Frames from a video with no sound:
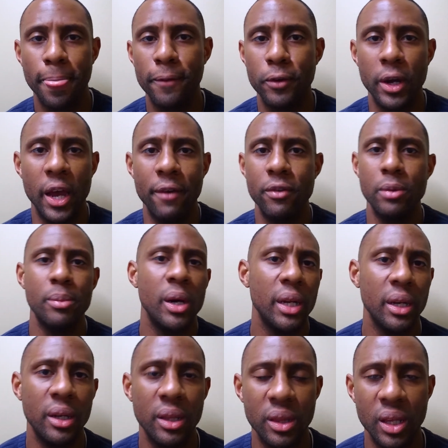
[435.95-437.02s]
for
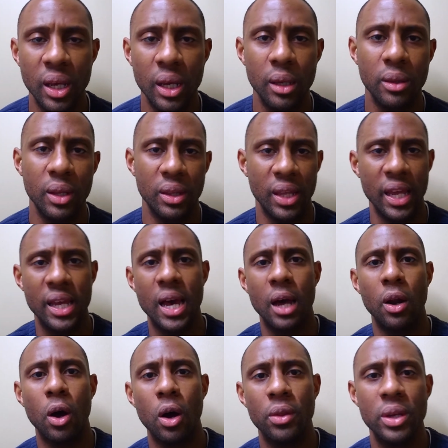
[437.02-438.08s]
everybody to think that they got
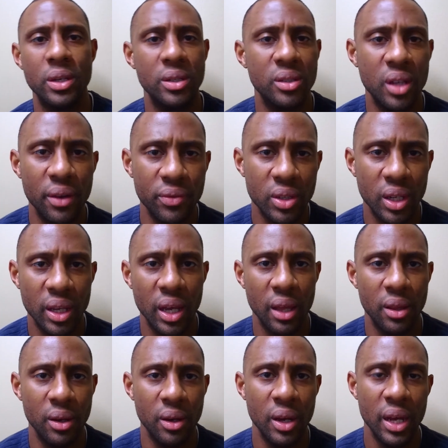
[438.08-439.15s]
all their stuff
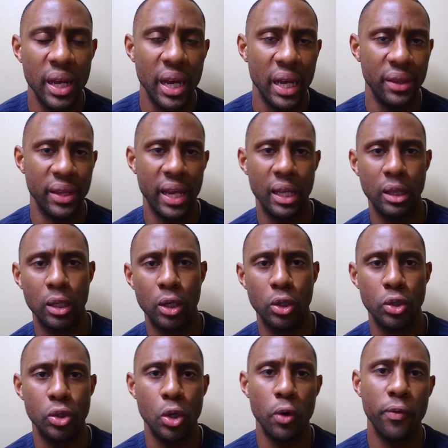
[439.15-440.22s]
together and they look
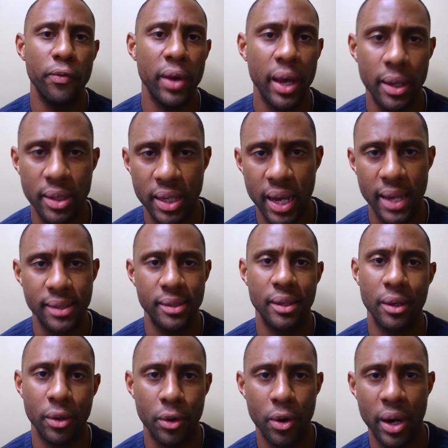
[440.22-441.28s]
so fantastic
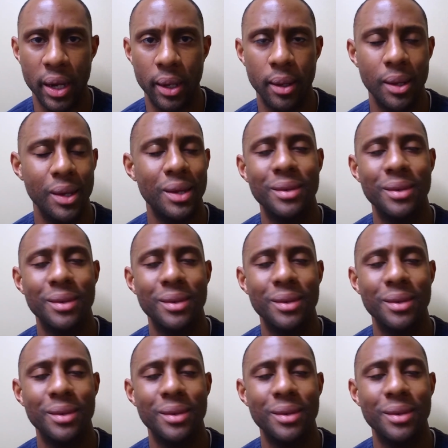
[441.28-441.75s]
and great.